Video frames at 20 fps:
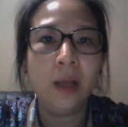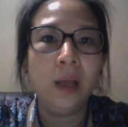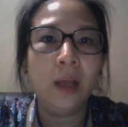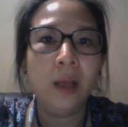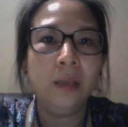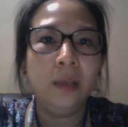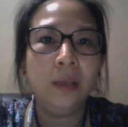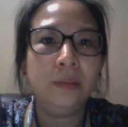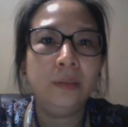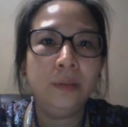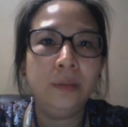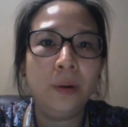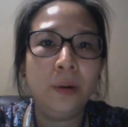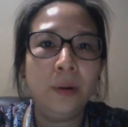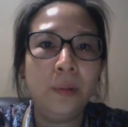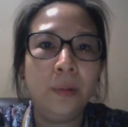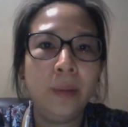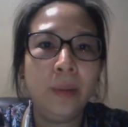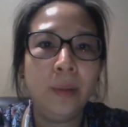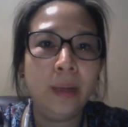So
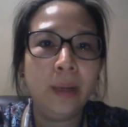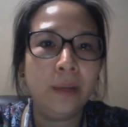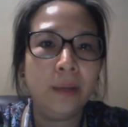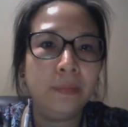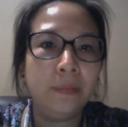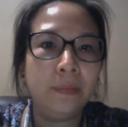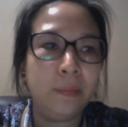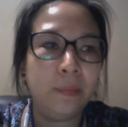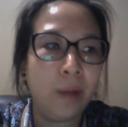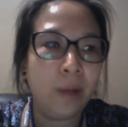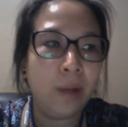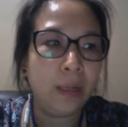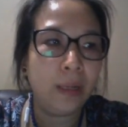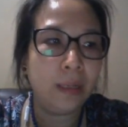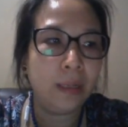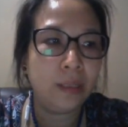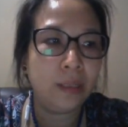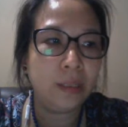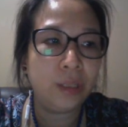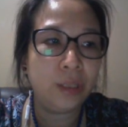whenever when
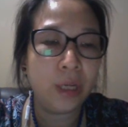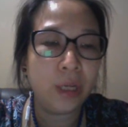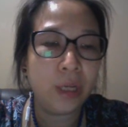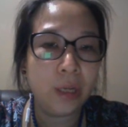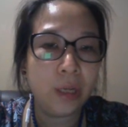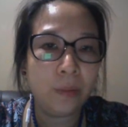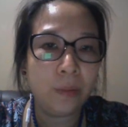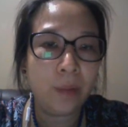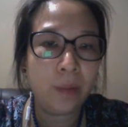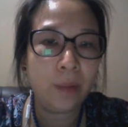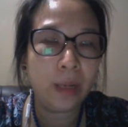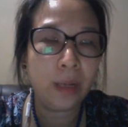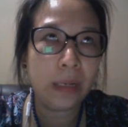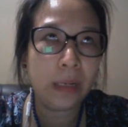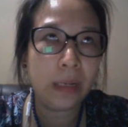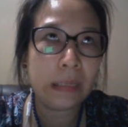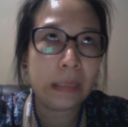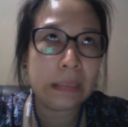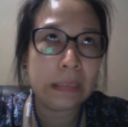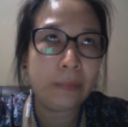
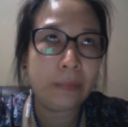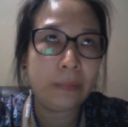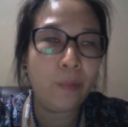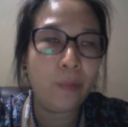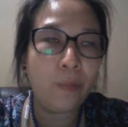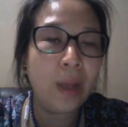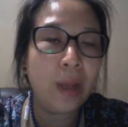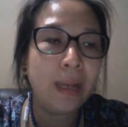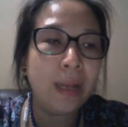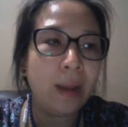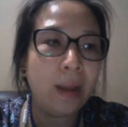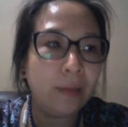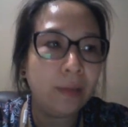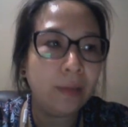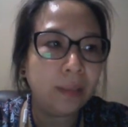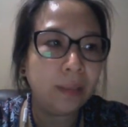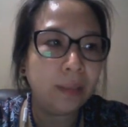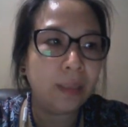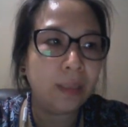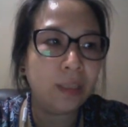there is
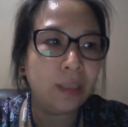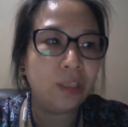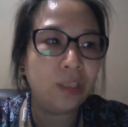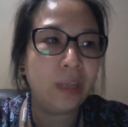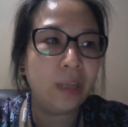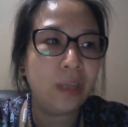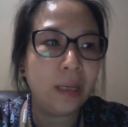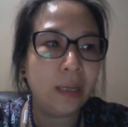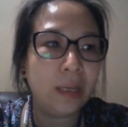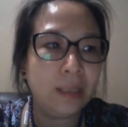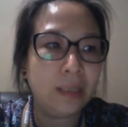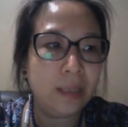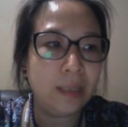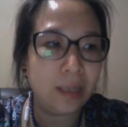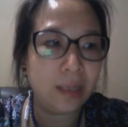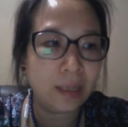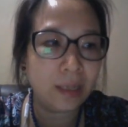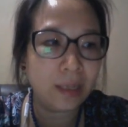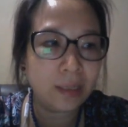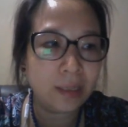a
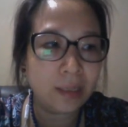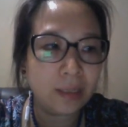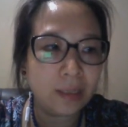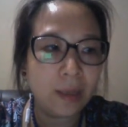changes,